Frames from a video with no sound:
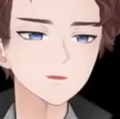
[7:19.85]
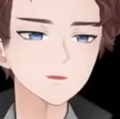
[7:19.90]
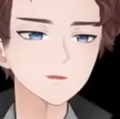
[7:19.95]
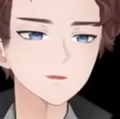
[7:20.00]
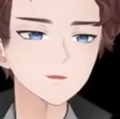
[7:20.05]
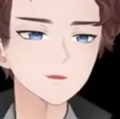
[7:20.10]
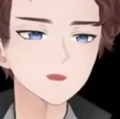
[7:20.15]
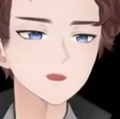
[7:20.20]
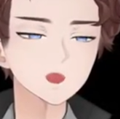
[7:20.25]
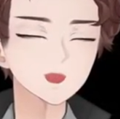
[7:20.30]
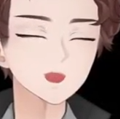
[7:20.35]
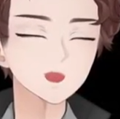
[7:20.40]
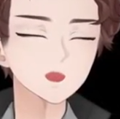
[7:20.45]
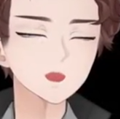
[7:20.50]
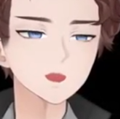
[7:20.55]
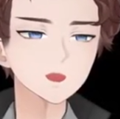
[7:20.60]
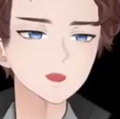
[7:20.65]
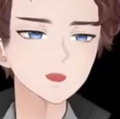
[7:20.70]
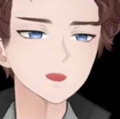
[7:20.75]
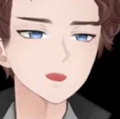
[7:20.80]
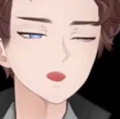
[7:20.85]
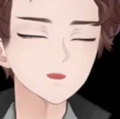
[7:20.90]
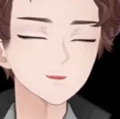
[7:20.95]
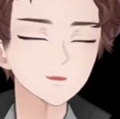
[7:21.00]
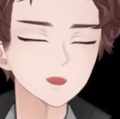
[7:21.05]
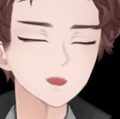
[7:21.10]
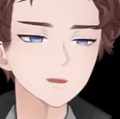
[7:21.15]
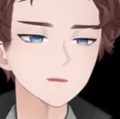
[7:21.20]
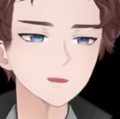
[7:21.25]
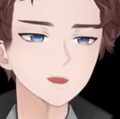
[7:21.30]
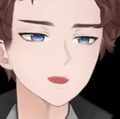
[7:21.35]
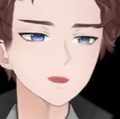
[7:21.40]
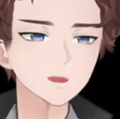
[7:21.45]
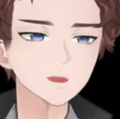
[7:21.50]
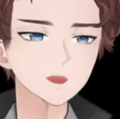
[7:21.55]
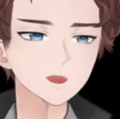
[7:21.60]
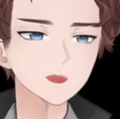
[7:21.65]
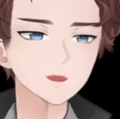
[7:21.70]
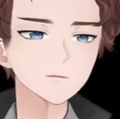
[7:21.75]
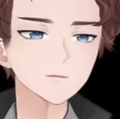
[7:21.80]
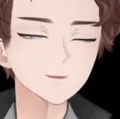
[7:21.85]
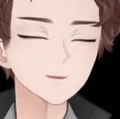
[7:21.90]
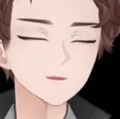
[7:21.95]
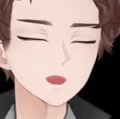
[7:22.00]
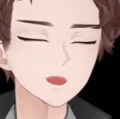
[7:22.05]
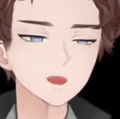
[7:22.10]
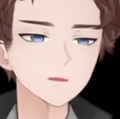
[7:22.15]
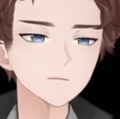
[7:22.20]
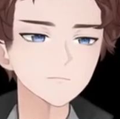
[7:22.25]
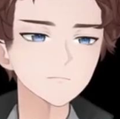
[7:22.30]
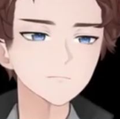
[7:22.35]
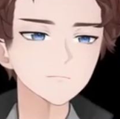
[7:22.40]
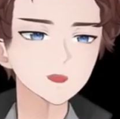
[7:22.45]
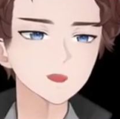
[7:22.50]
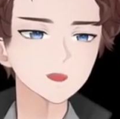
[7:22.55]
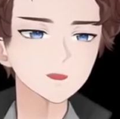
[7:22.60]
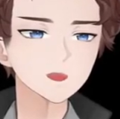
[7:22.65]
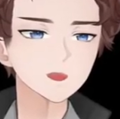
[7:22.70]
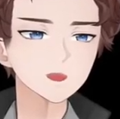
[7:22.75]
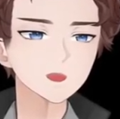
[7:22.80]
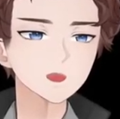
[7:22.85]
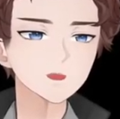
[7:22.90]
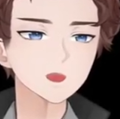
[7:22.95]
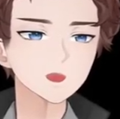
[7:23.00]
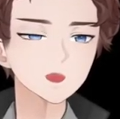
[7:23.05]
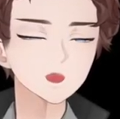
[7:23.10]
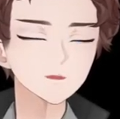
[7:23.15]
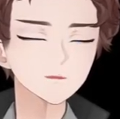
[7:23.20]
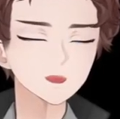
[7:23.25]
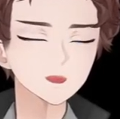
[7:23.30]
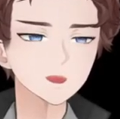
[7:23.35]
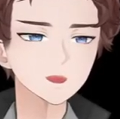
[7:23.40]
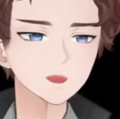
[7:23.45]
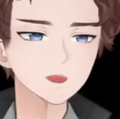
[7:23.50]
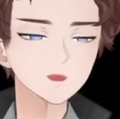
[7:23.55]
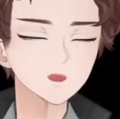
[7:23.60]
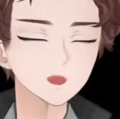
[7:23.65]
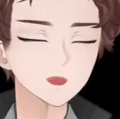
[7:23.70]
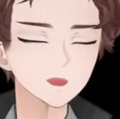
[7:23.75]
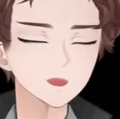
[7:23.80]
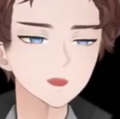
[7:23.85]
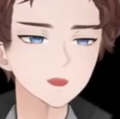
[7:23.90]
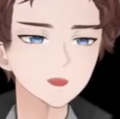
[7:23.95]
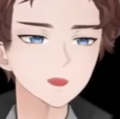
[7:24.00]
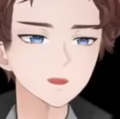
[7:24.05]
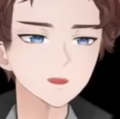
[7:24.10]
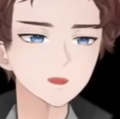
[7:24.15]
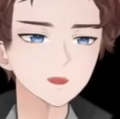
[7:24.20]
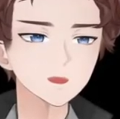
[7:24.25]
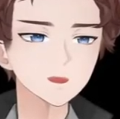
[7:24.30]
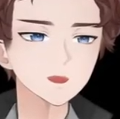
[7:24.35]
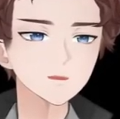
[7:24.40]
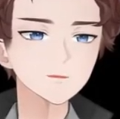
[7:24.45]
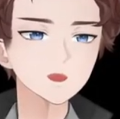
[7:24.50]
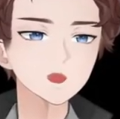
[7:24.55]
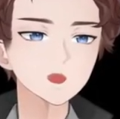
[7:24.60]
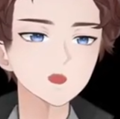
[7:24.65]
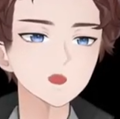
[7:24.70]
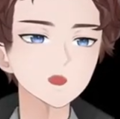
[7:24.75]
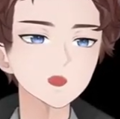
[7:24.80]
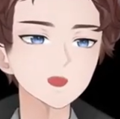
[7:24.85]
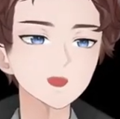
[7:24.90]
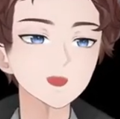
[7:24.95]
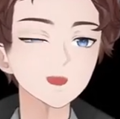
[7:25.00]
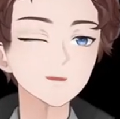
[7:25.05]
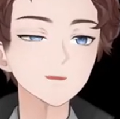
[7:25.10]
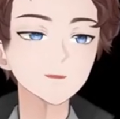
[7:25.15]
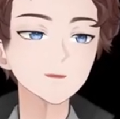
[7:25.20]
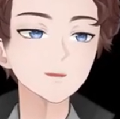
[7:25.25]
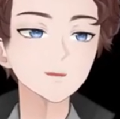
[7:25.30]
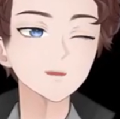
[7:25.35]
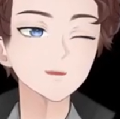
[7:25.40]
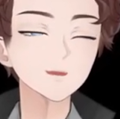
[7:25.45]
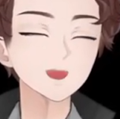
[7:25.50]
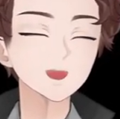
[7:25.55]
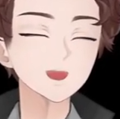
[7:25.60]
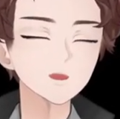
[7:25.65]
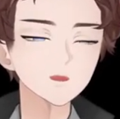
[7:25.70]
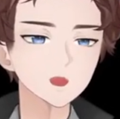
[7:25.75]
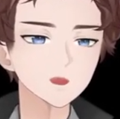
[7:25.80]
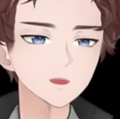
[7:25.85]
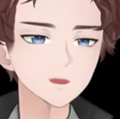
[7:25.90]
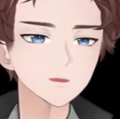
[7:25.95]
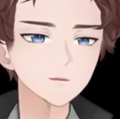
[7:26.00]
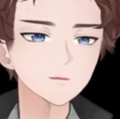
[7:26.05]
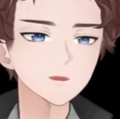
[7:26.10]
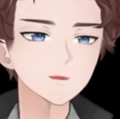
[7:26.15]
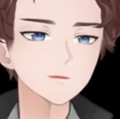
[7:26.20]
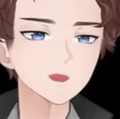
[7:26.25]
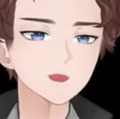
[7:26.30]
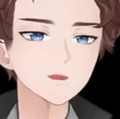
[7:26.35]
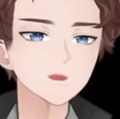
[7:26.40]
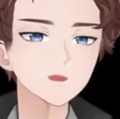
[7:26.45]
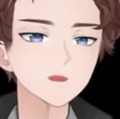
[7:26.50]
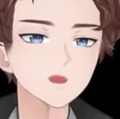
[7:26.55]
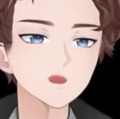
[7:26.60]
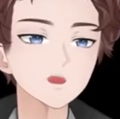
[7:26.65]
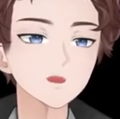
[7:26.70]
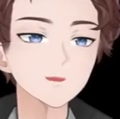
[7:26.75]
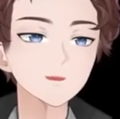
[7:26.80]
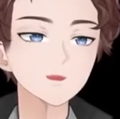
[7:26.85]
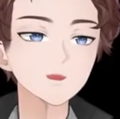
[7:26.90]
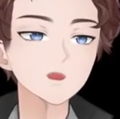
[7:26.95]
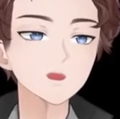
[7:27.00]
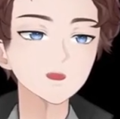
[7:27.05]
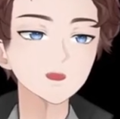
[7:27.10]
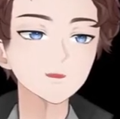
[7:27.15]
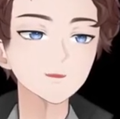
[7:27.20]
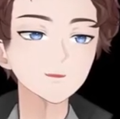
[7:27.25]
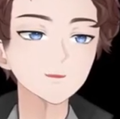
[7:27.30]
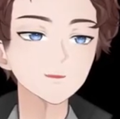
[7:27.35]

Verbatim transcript: Oh, I need to get a new mic arm though. I I forgot to like totally oil this arm up last night because it's it's squeaking way too much.